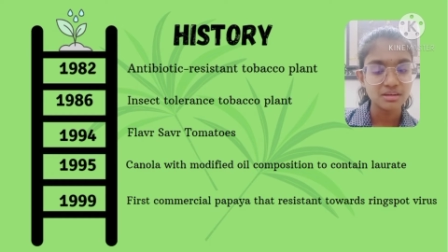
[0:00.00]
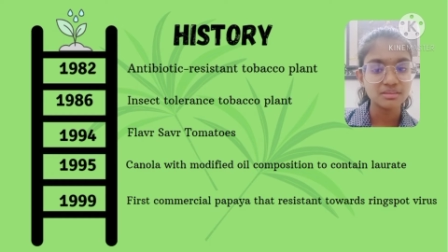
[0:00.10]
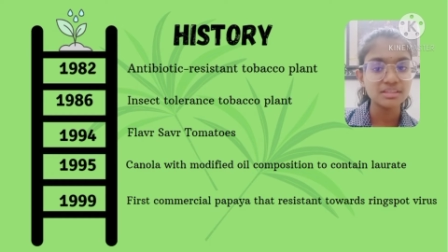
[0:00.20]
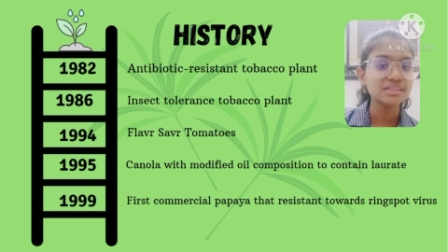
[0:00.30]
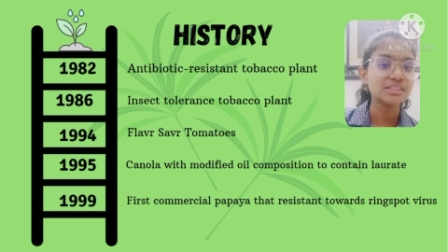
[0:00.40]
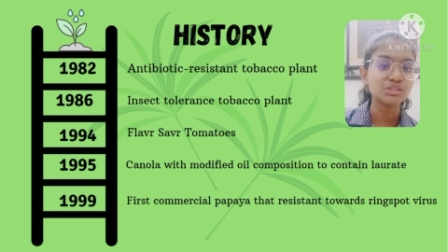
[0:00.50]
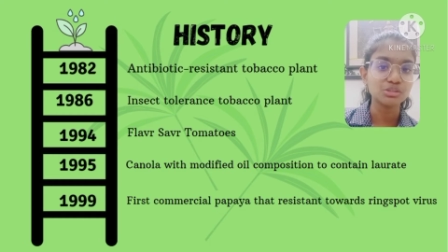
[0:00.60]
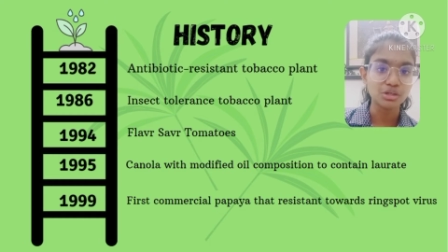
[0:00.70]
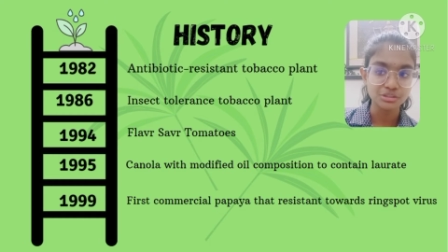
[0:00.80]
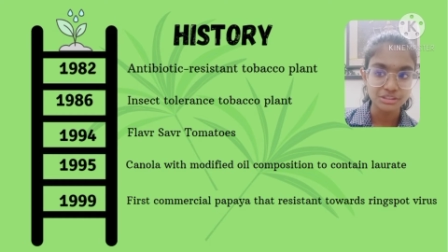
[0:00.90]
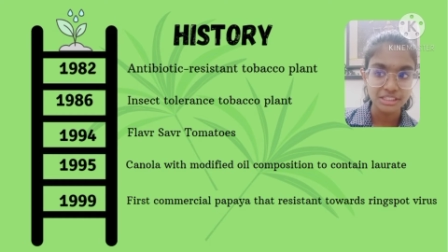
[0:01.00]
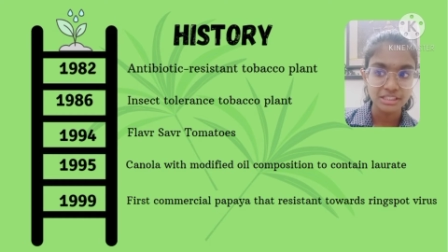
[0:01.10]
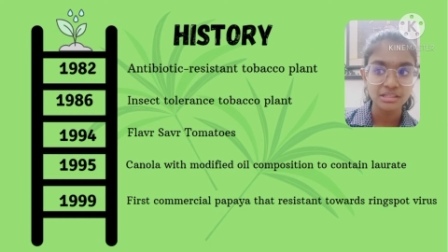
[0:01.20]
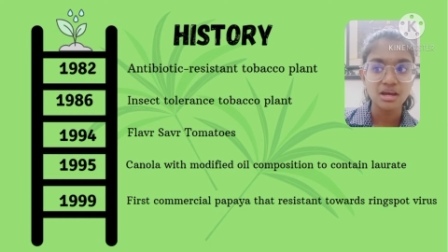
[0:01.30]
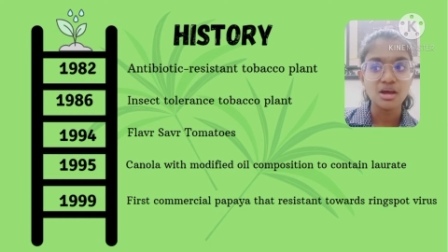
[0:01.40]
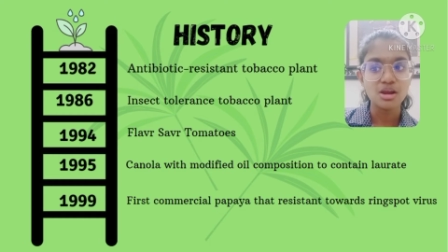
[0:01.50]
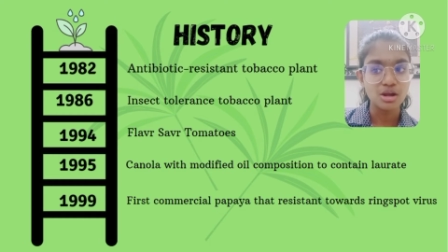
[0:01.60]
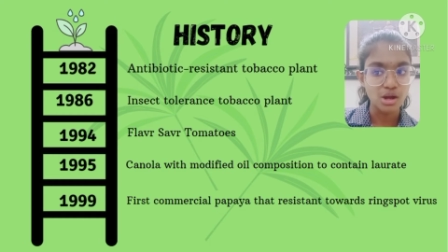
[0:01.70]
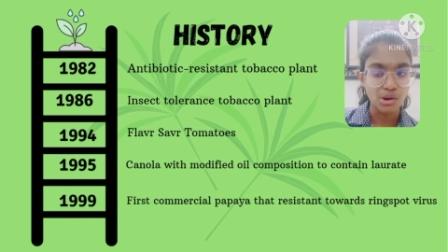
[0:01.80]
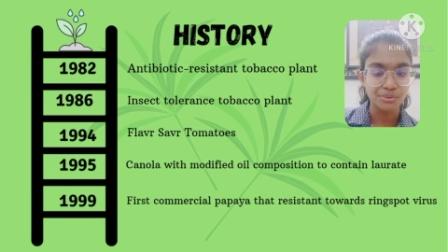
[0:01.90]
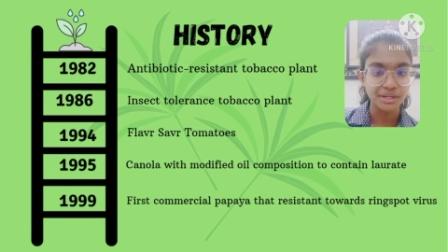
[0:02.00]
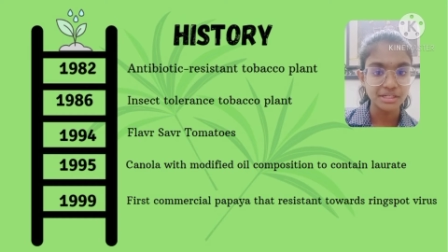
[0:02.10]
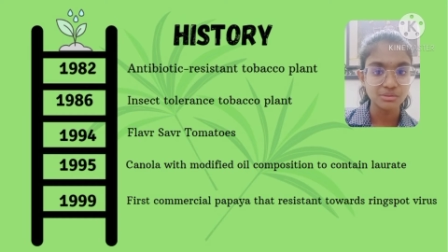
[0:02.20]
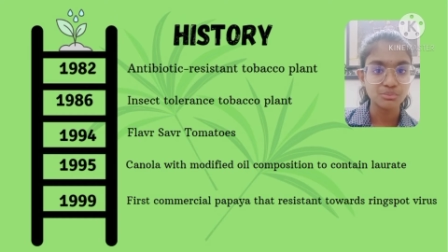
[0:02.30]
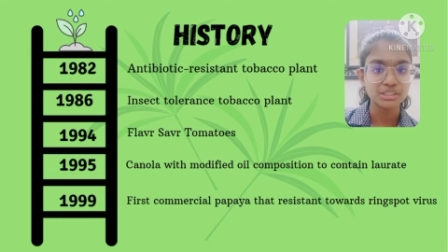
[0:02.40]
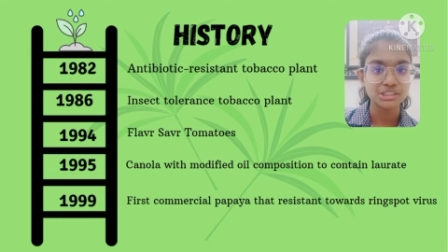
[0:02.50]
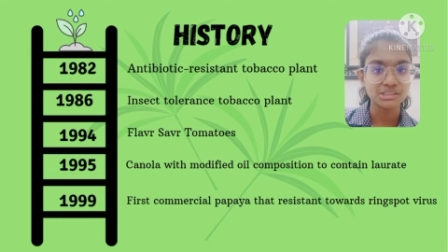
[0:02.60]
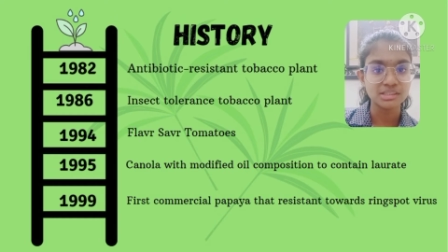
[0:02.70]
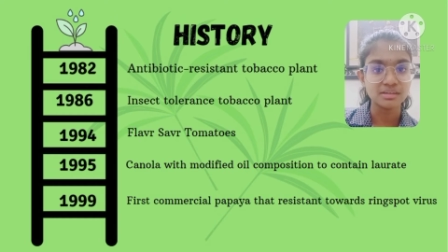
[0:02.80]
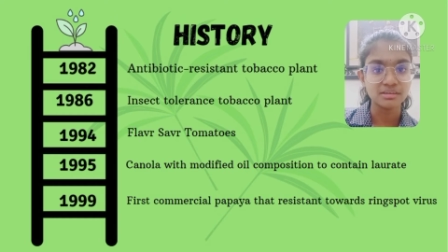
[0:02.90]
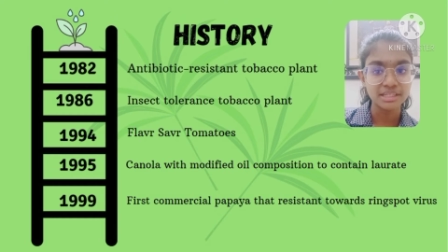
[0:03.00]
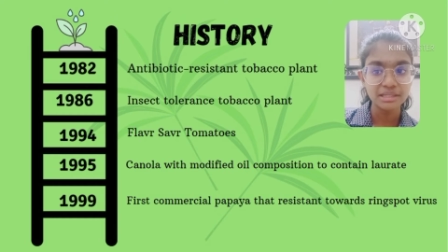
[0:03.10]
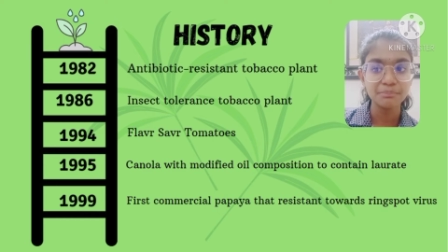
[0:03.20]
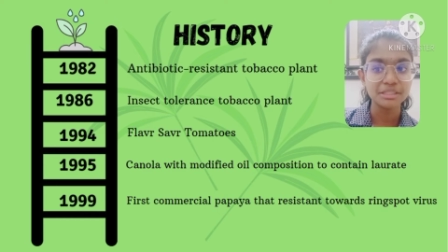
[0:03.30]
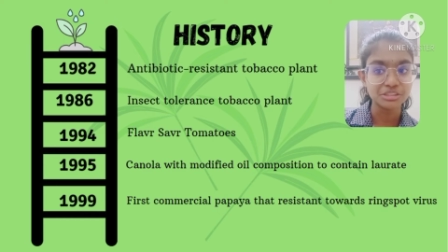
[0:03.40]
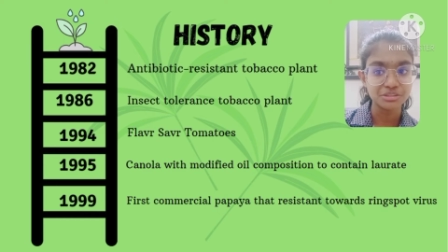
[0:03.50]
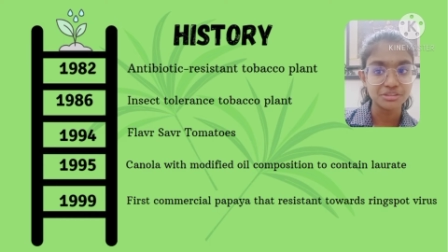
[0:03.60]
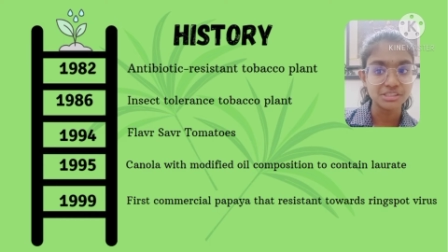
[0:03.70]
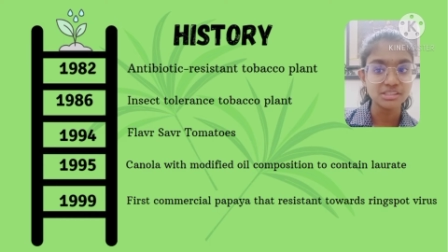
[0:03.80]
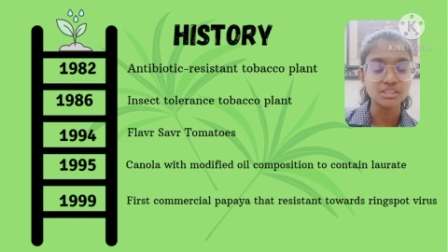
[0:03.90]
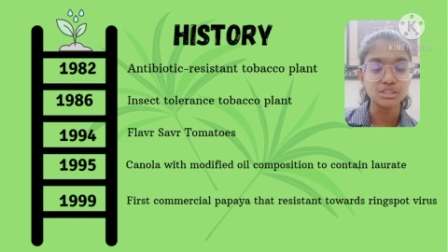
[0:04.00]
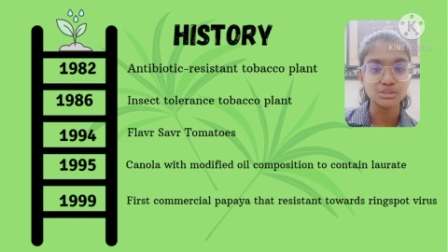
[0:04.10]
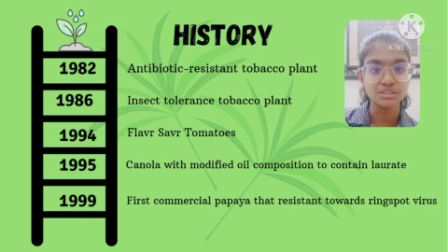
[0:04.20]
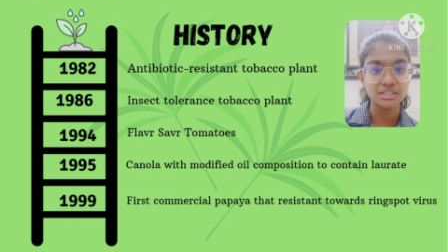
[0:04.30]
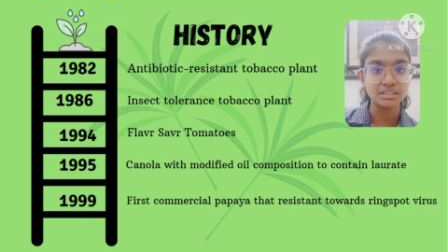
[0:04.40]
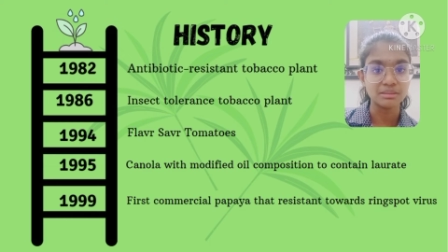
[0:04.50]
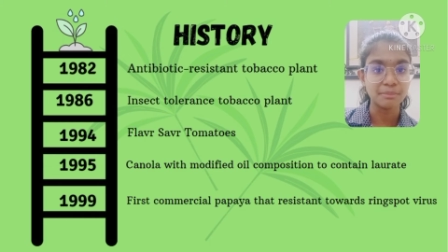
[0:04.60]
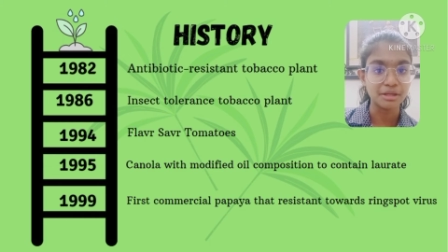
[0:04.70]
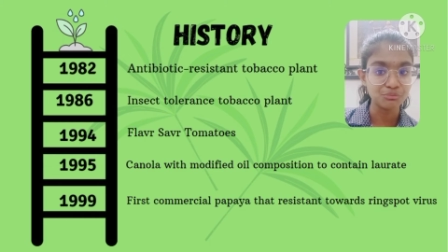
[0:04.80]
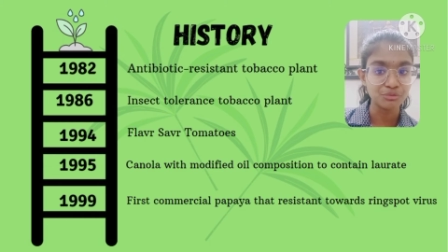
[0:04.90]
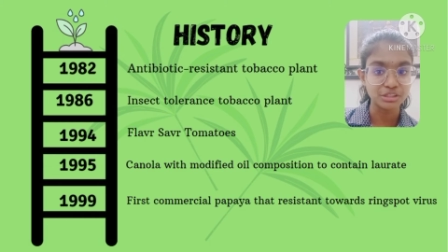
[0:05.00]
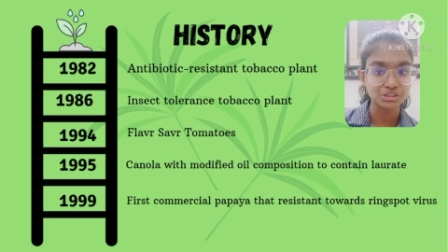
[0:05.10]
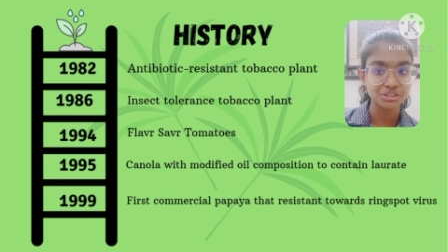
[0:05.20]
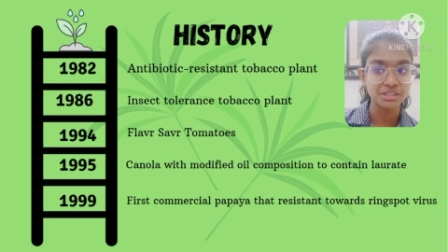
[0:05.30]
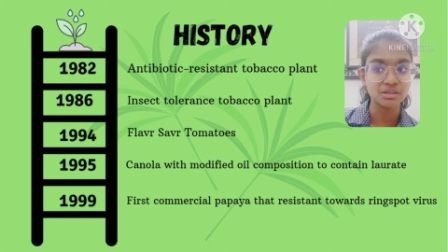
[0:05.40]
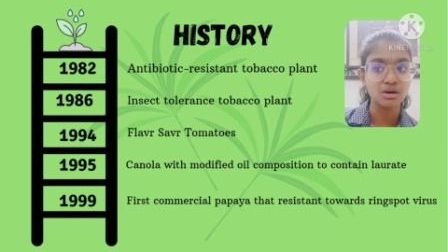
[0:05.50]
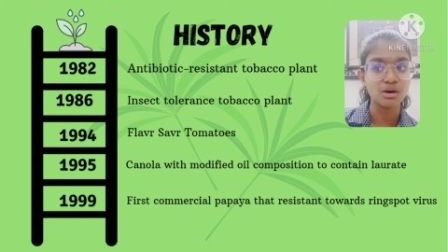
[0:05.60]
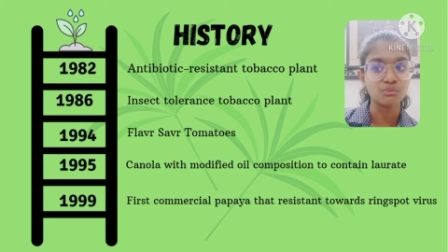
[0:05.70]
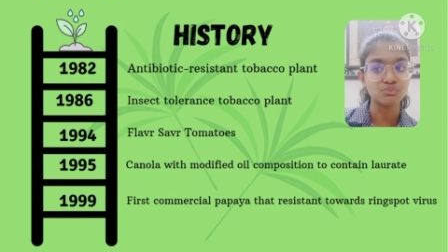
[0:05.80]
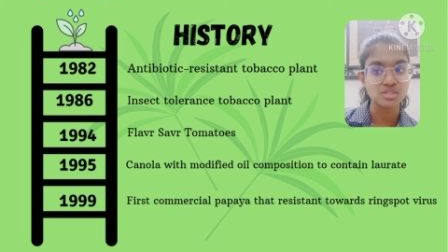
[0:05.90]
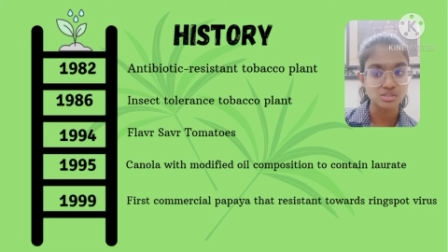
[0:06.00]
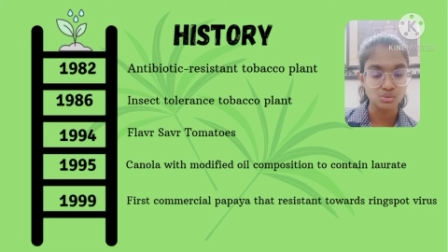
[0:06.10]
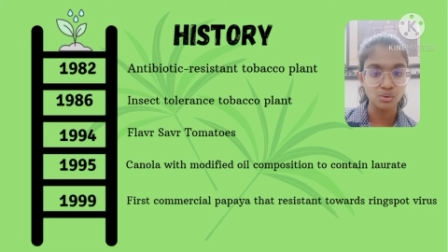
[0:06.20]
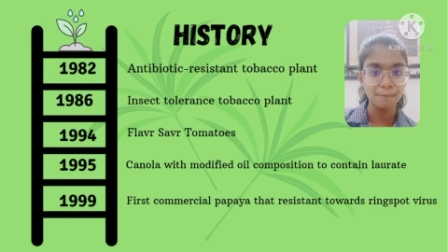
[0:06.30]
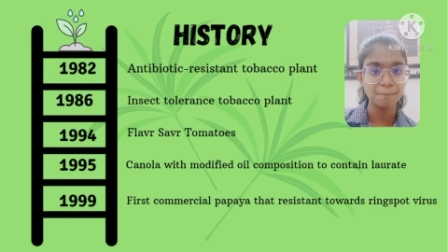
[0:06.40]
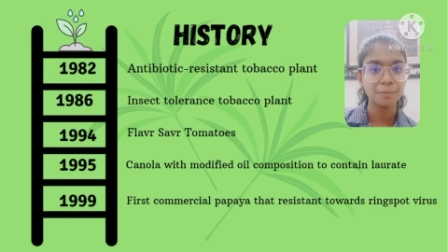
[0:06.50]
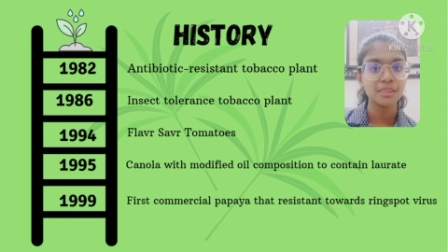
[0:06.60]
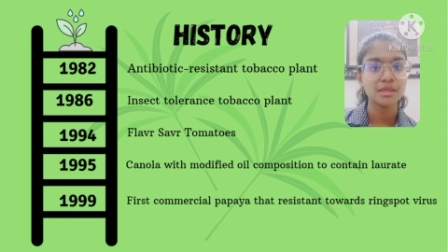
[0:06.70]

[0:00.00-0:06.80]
This is to contain laurate, which is a key material used in the manufacturing of soap,